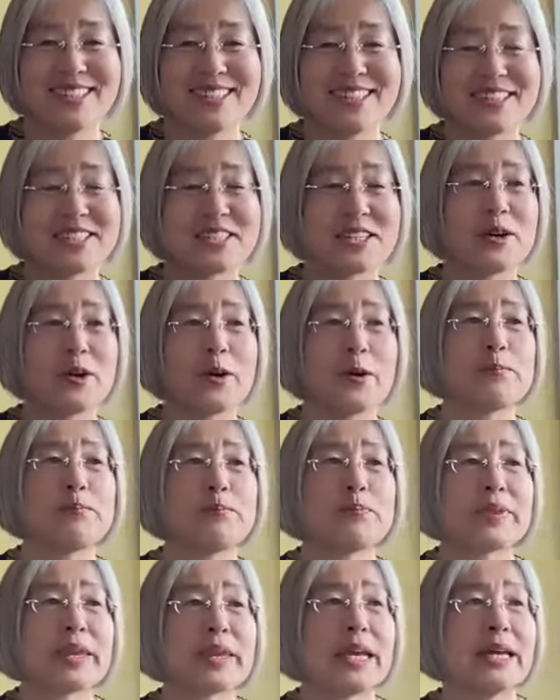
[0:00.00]
So
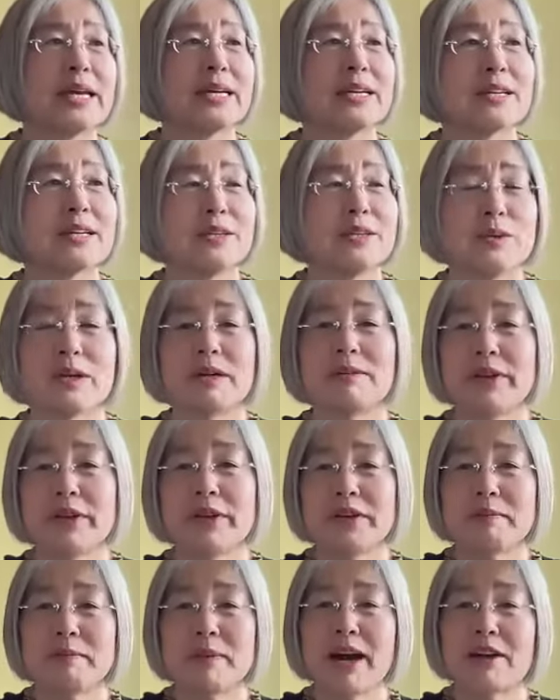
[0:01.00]
you are
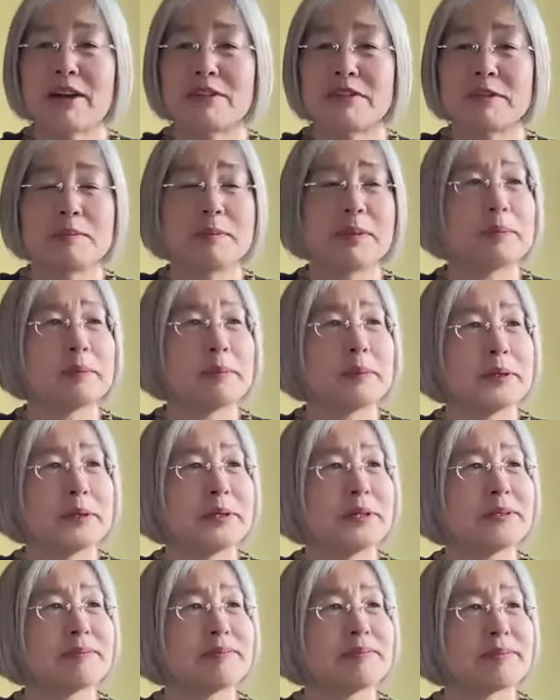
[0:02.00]
very powerful
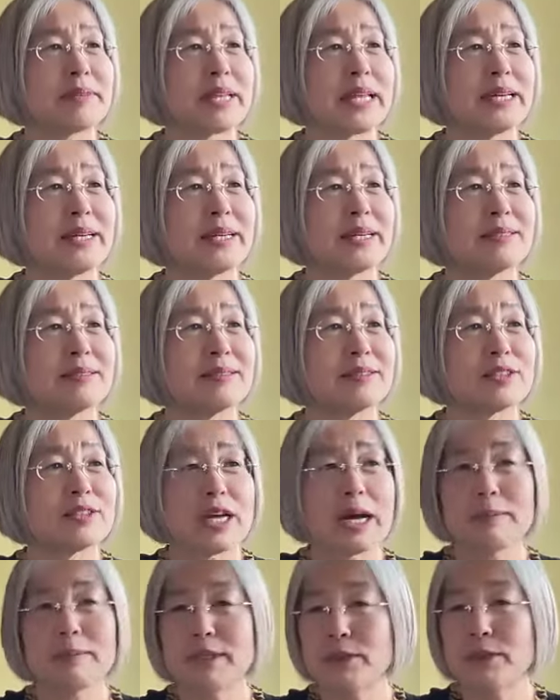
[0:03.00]
people, and
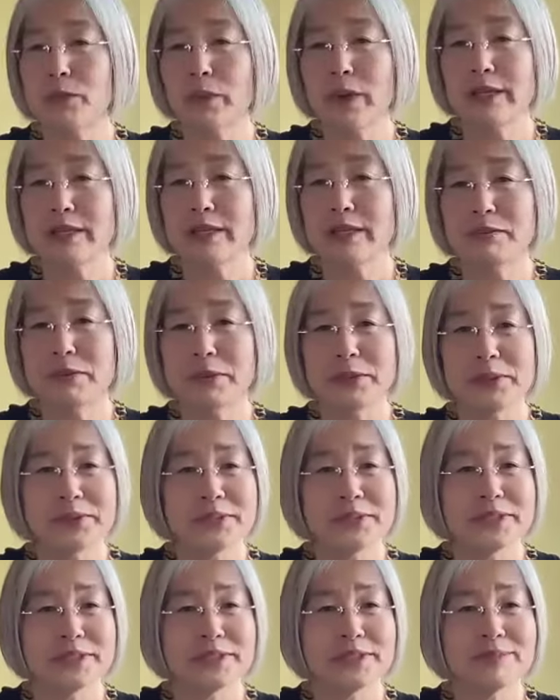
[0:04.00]
job is waiting for
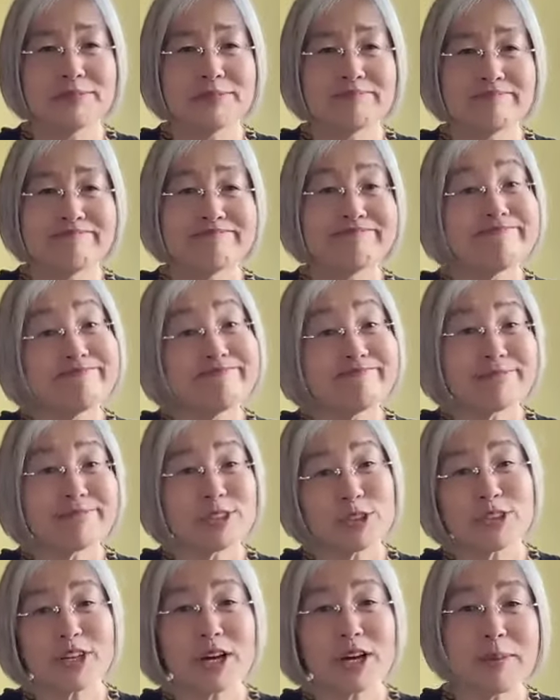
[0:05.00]
you
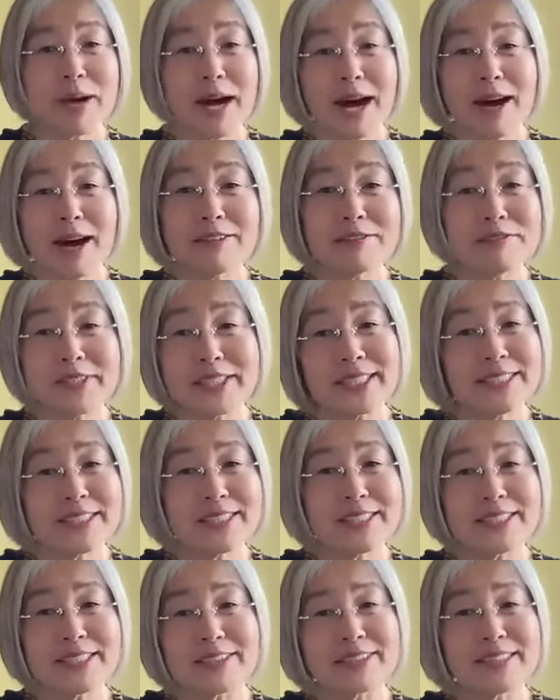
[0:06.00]
to come out, finish
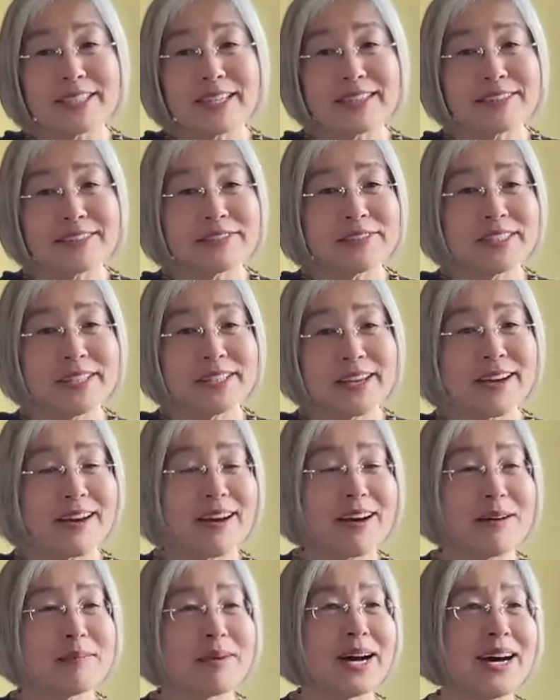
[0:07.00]
it successfully and
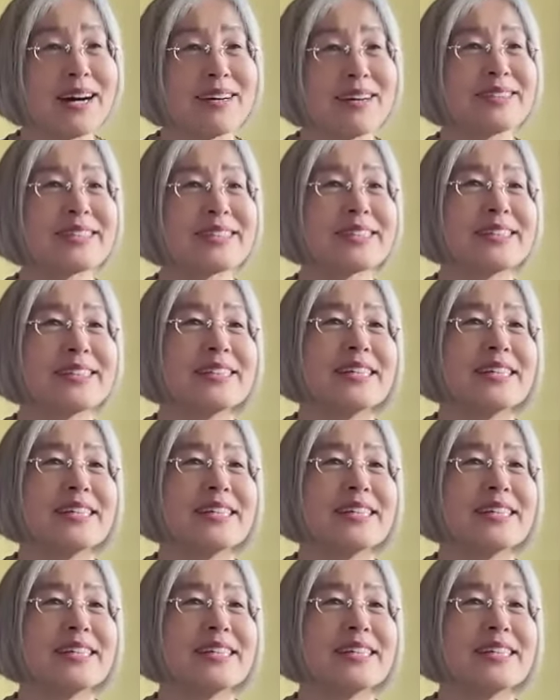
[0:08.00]
come out.